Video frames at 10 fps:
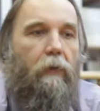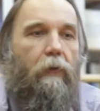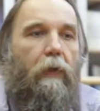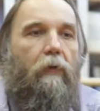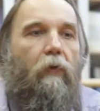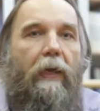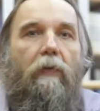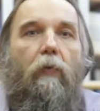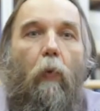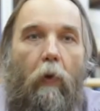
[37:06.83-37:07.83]
the
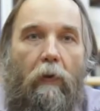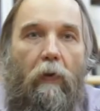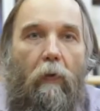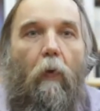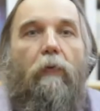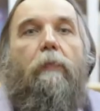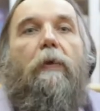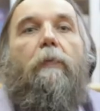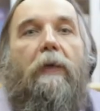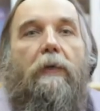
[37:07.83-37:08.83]
great work of the
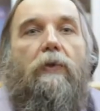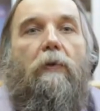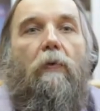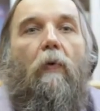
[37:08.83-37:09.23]
preparation